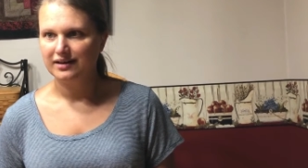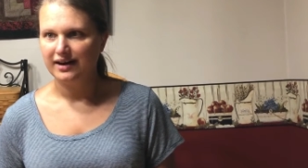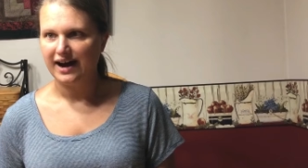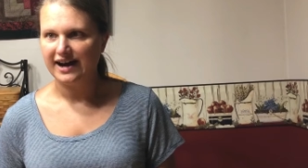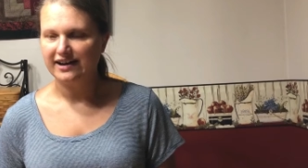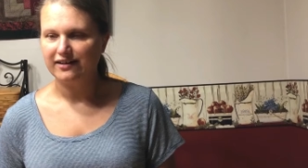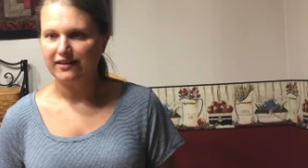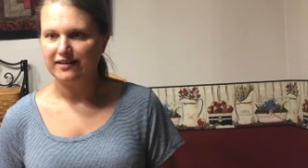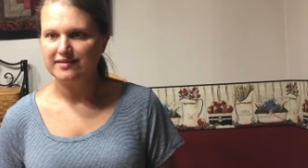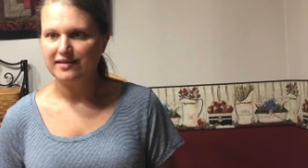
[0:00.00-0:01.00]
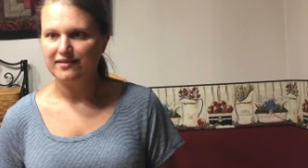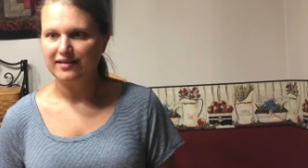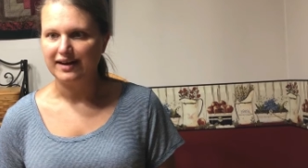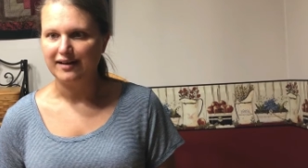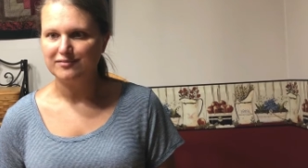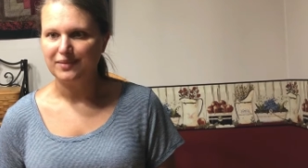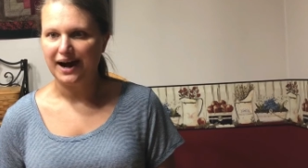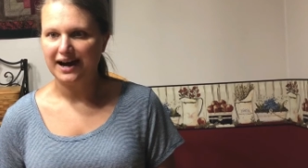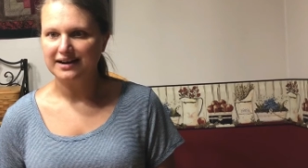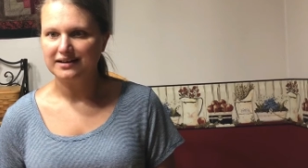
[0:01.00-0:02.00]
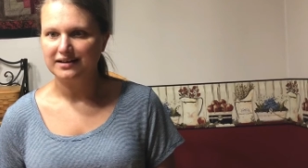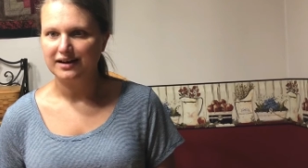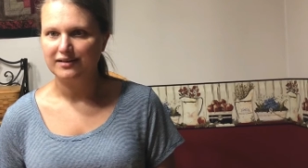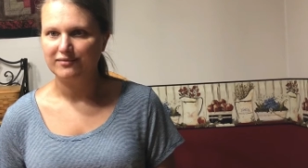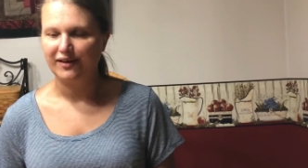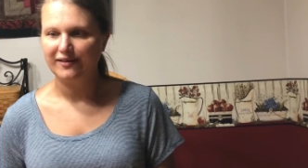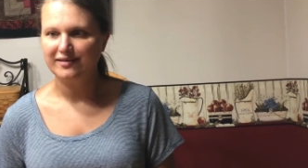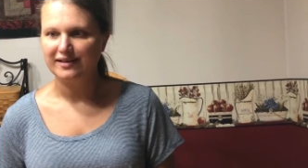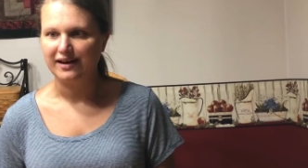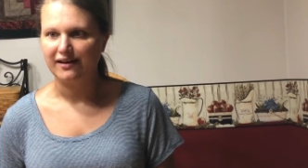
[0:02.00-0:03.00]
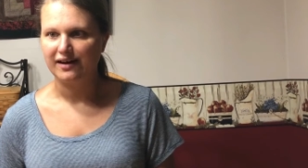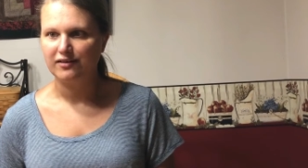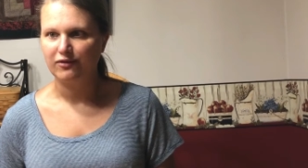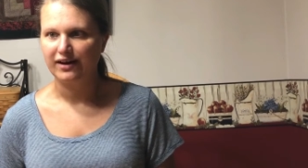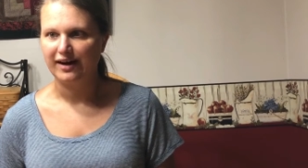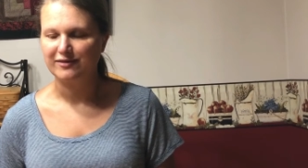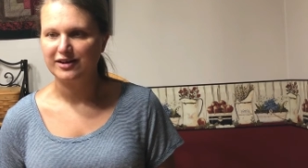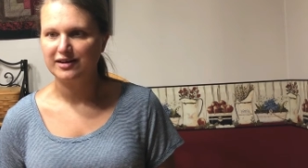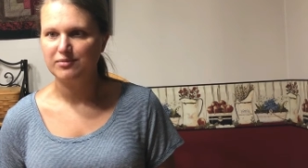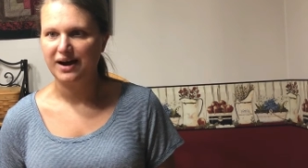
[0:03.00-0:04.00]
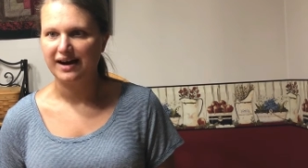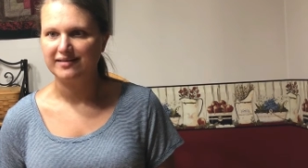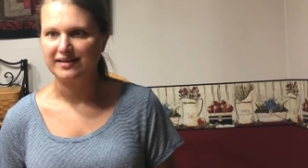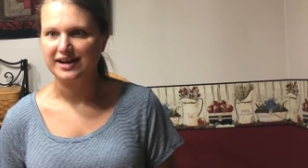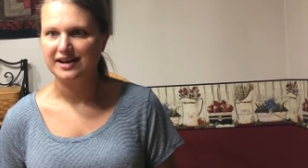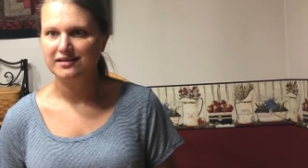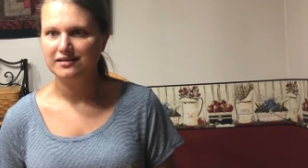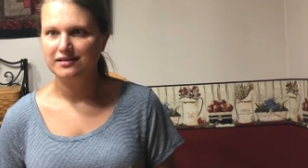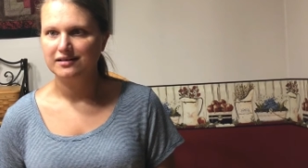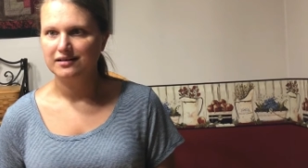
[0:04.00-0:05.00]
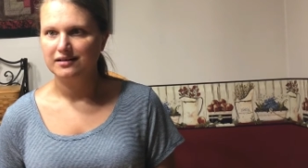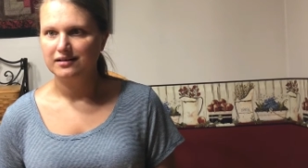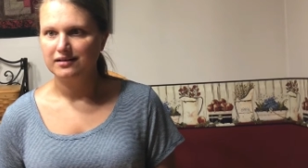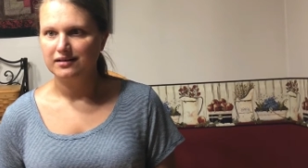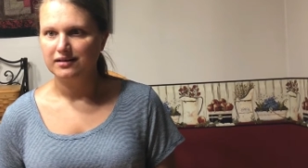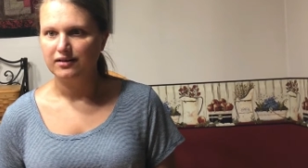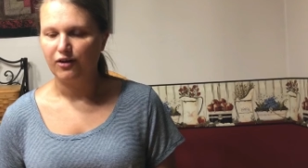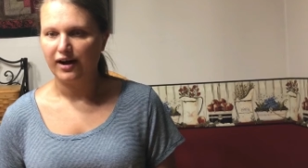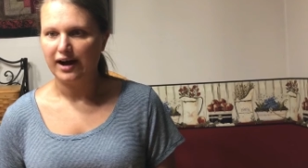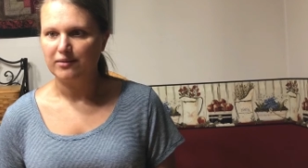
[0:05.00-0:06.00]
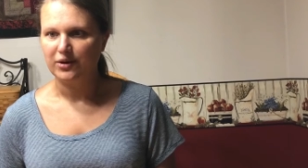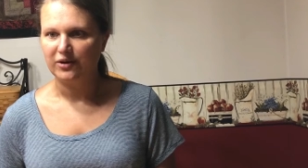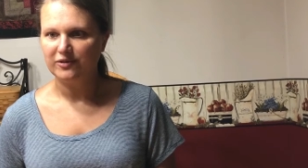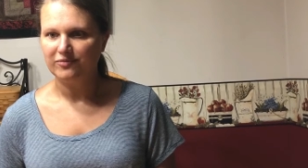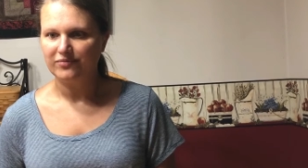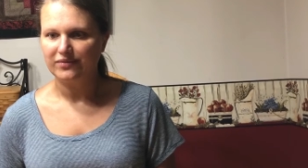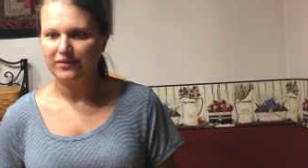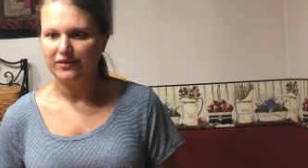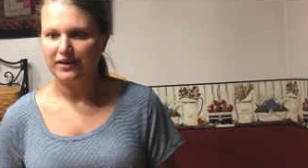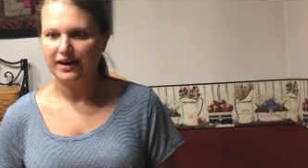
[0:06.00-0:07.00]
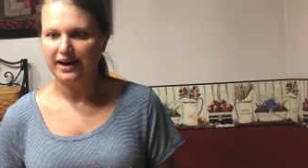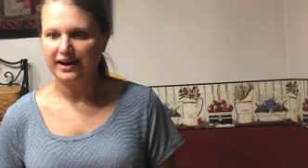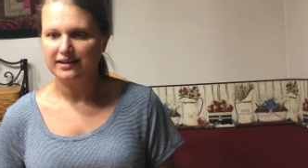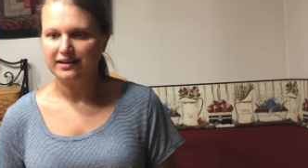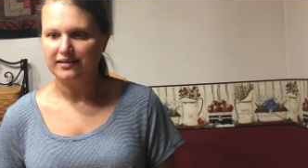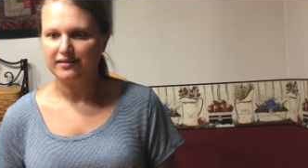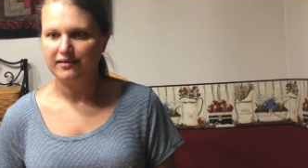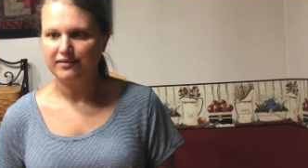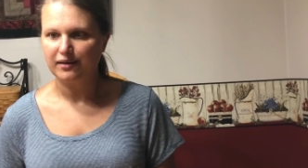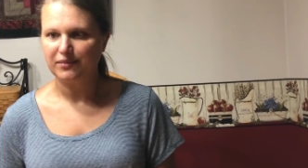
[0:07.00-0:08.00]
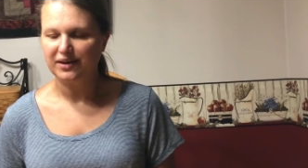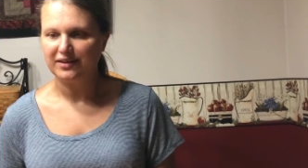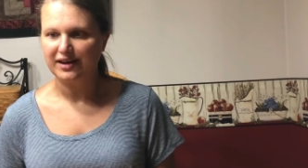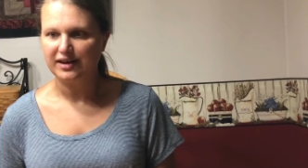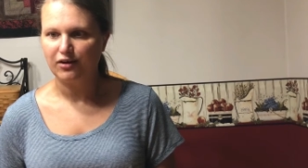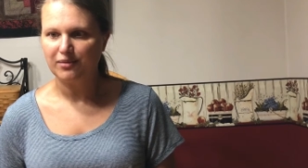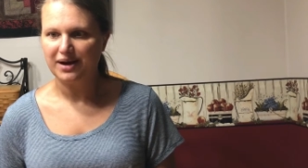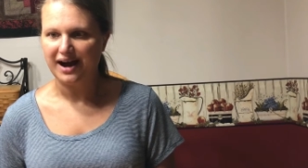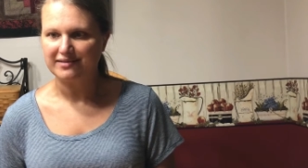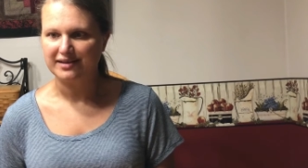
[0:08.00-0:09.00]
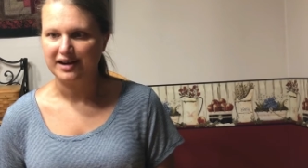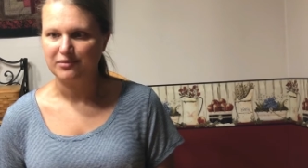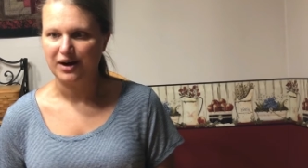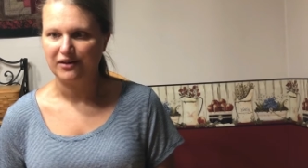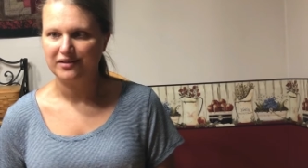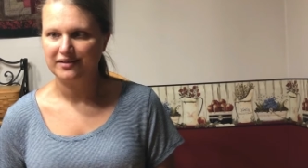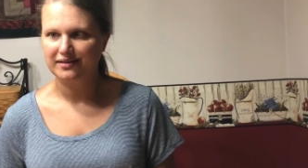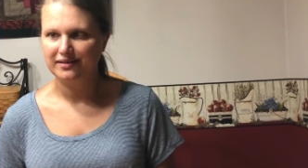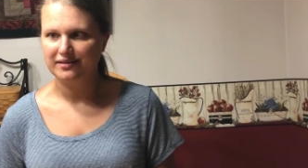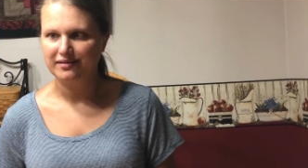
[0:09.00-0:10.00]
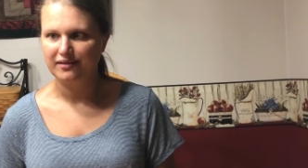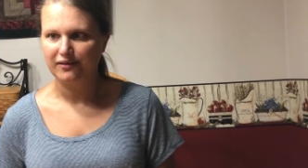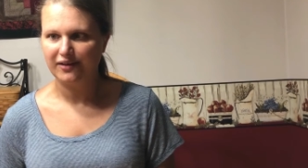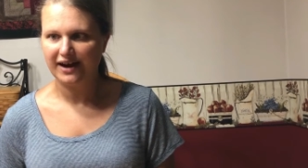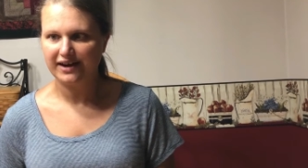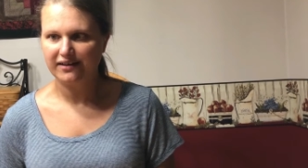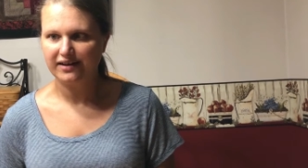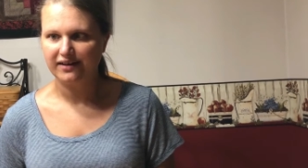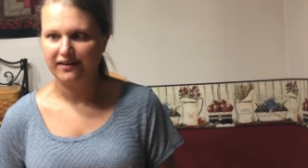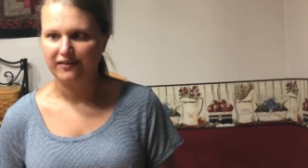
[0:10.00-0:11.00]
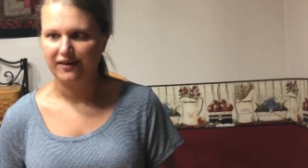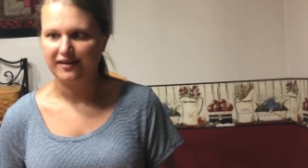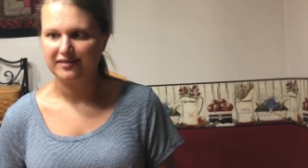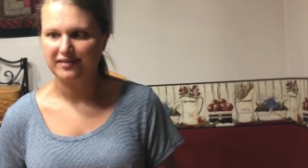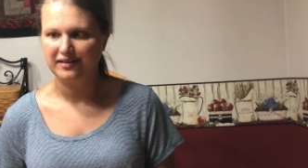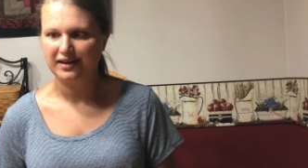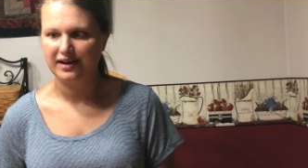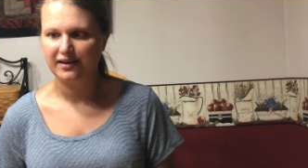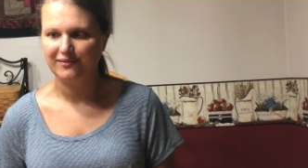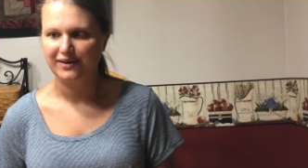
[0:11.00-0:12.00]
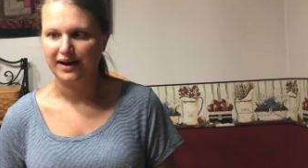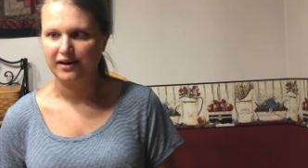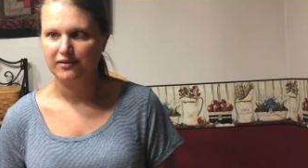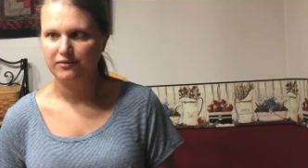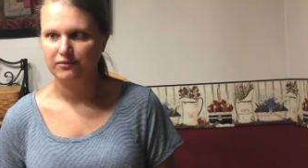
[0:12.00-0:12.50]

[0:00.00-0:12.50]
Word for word: I encourage you to give back and volunteer in whatever capacity you are able and do something that you are passionate about. Don't let your hearing loss interfere